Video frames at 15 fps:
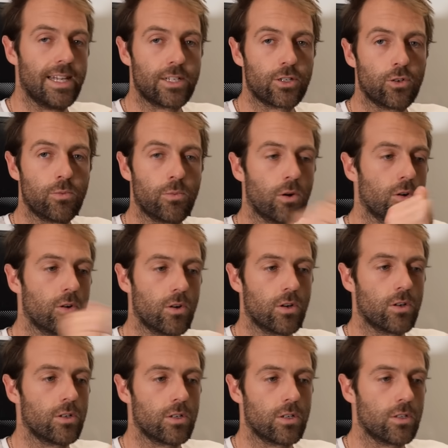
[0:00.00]
Little
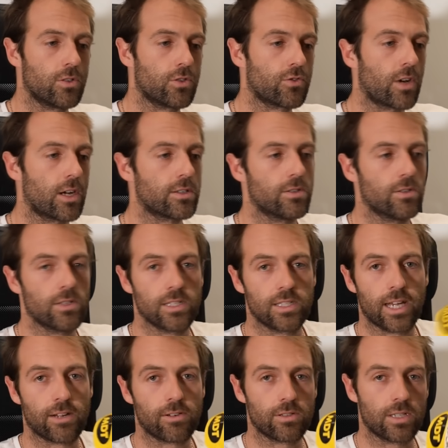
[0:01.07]
more structural
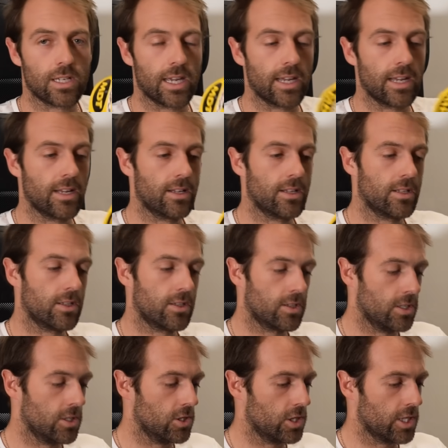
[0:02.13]
integrity
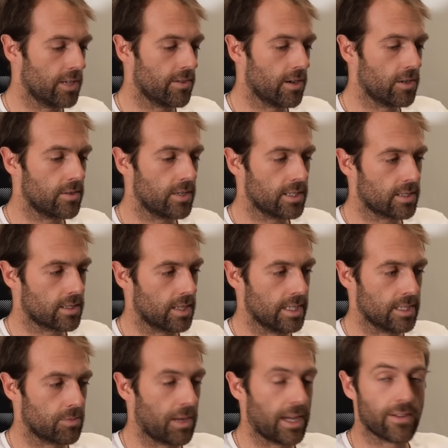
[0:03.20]
than the Giro.
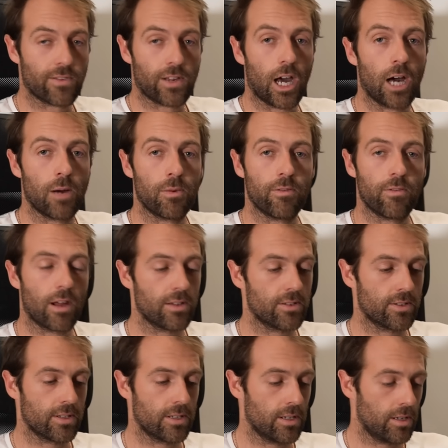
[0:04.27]
It's made of carbon rather
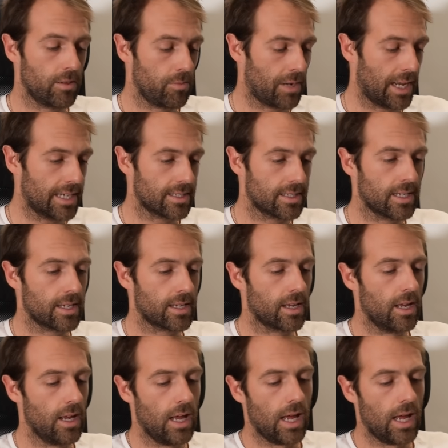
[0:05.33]
than plastic.